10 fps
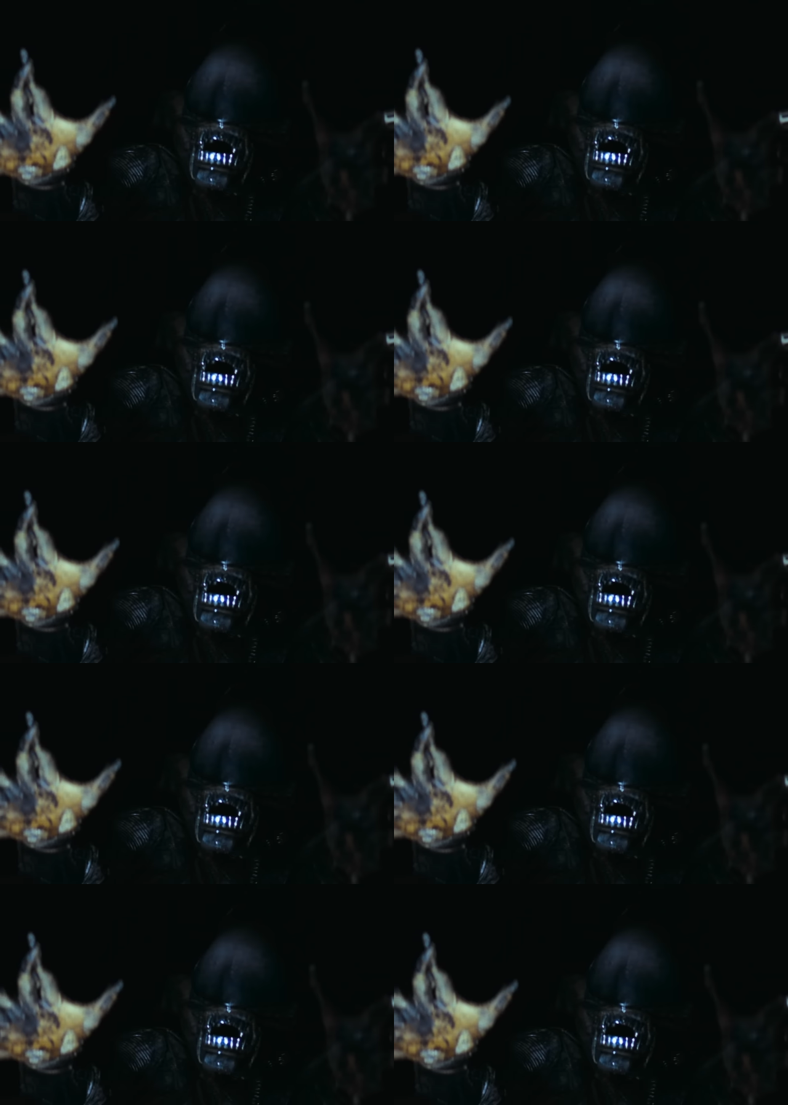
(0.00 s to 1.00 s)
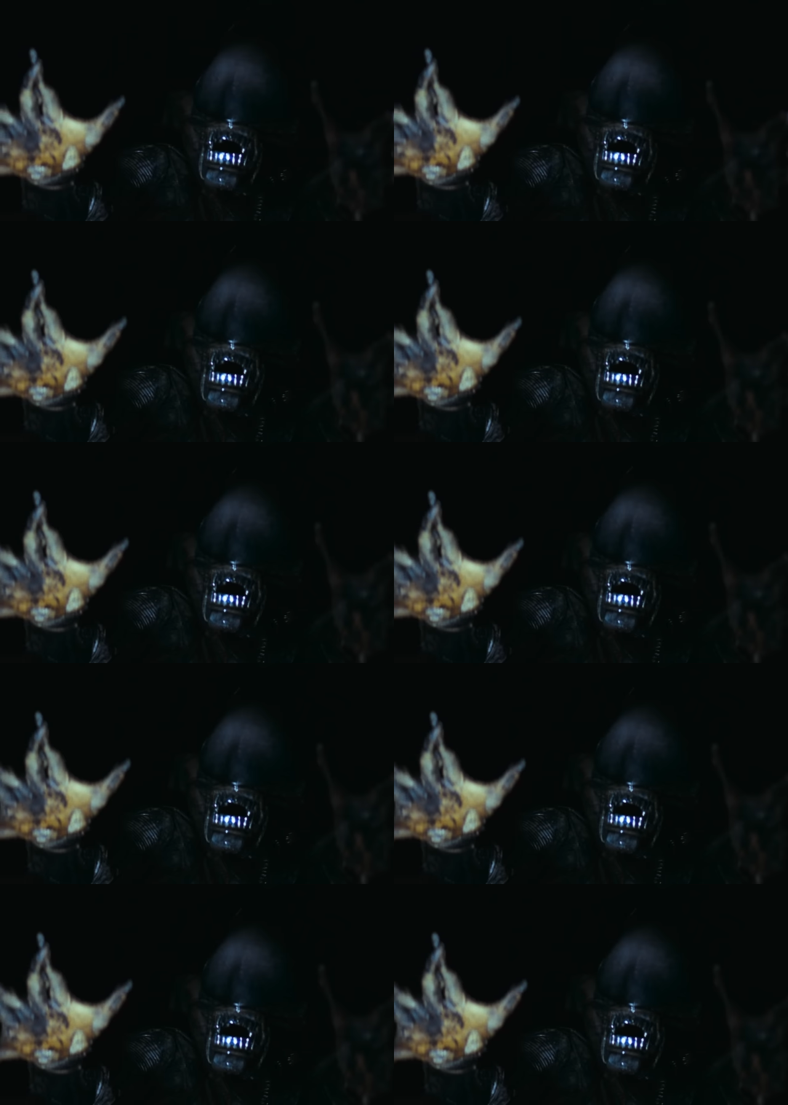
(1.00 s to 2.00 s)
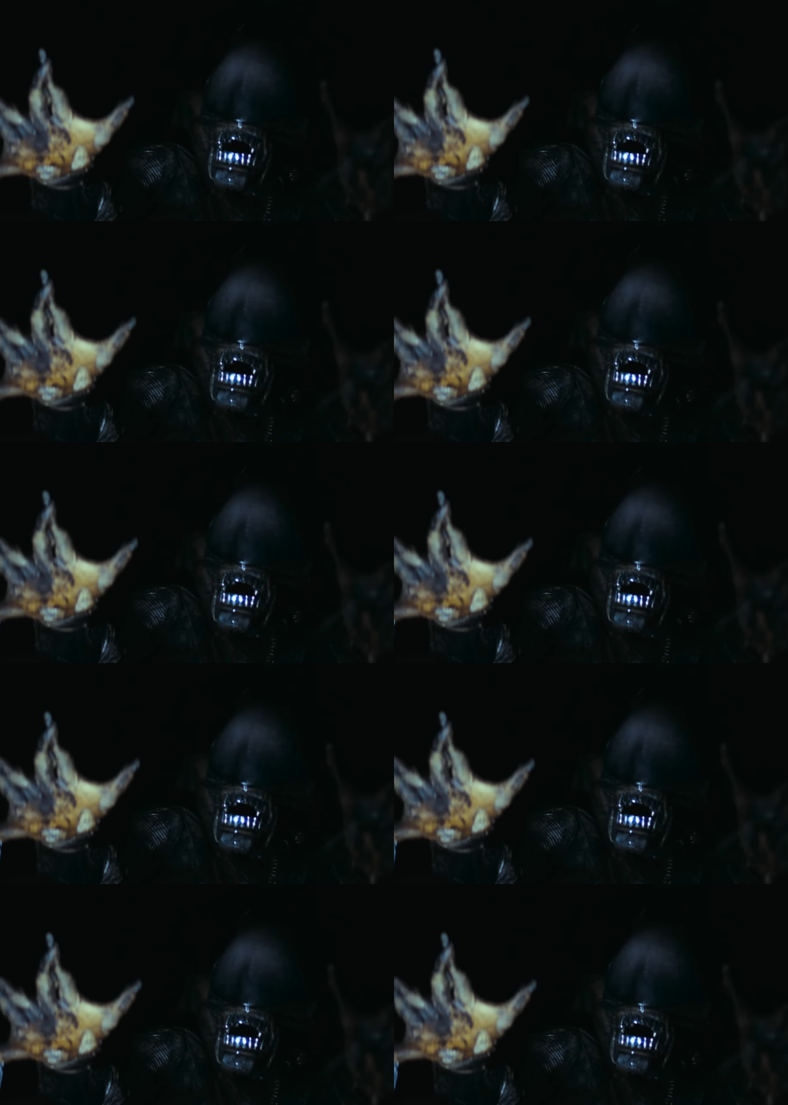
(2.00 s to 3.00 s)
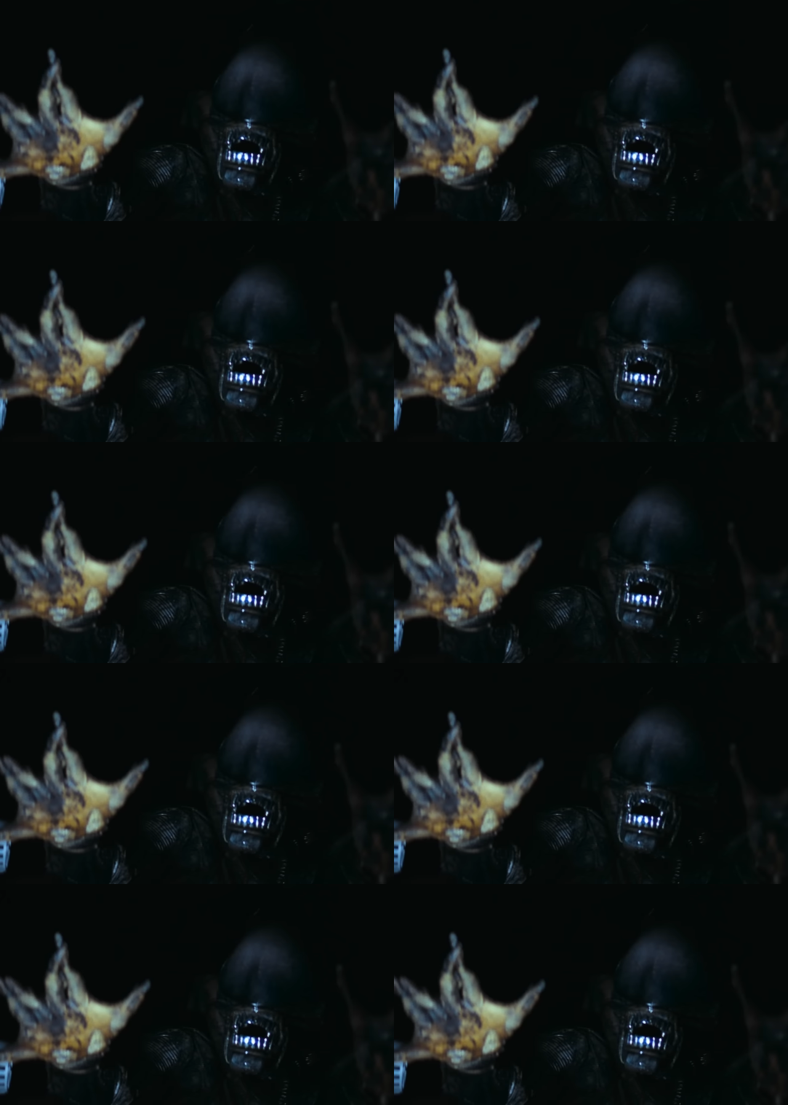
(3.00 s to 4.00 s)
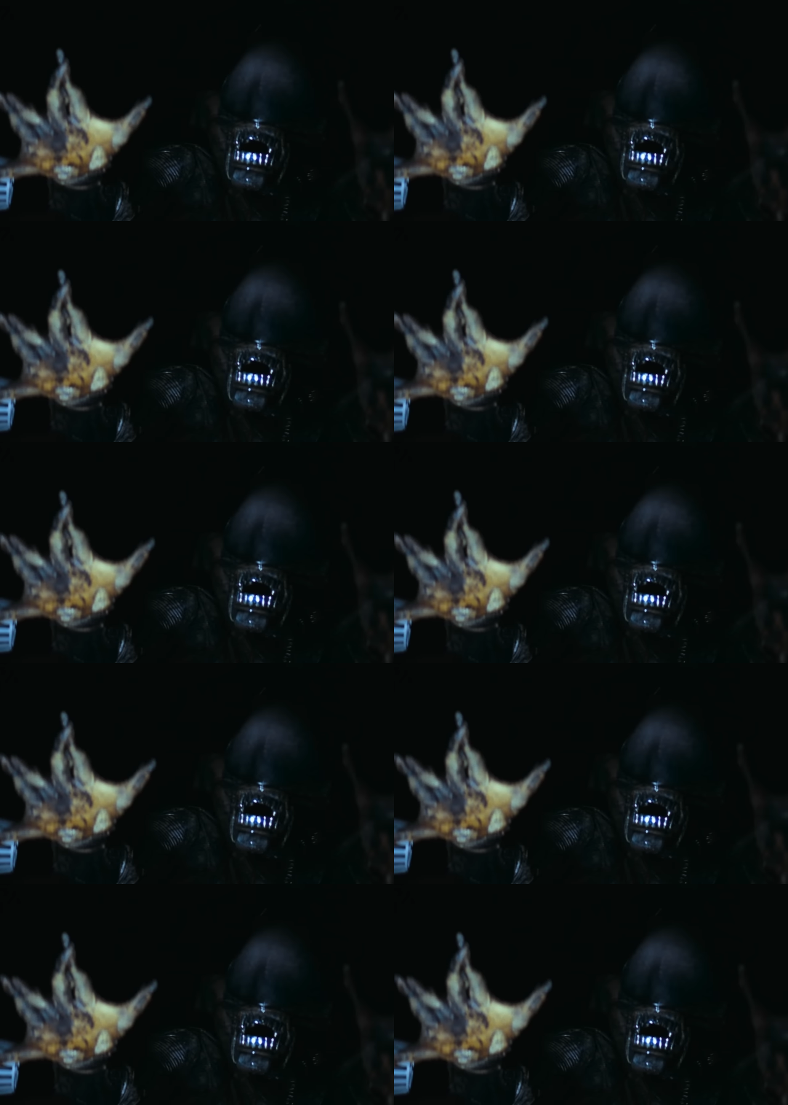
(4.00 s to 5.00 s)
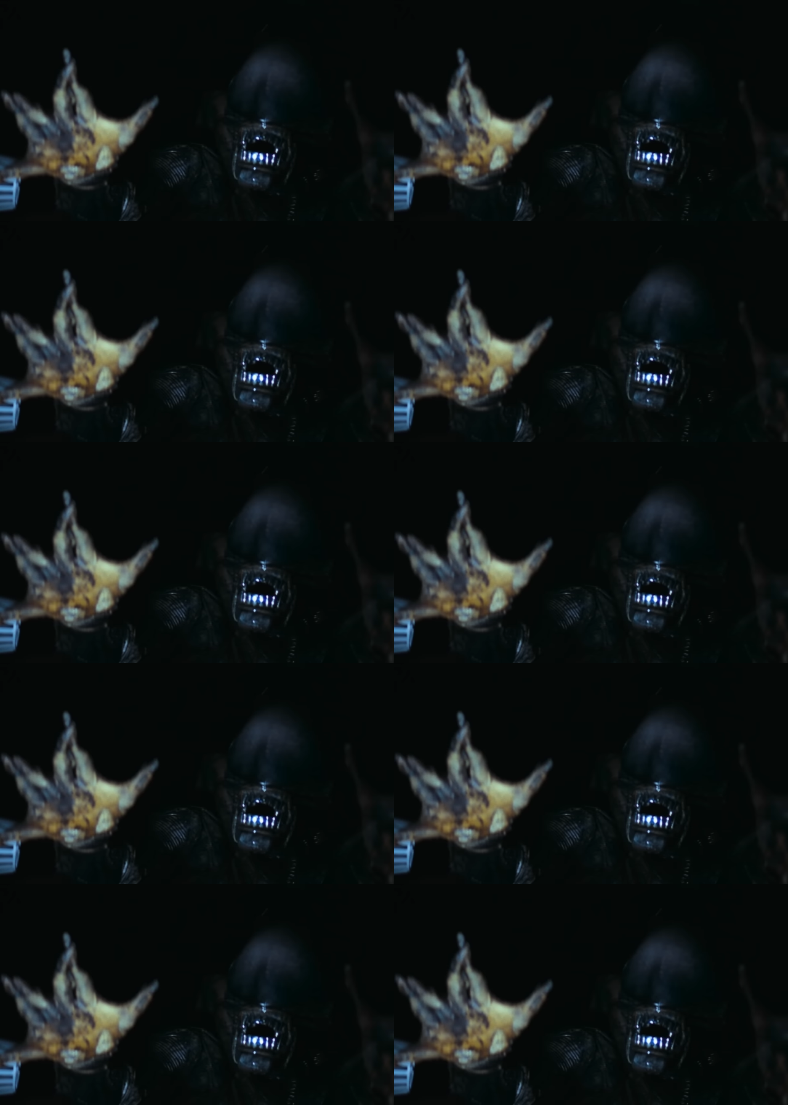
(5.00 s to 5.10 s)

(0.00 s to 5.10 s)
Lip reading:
No face is visible, so there are no lips to read.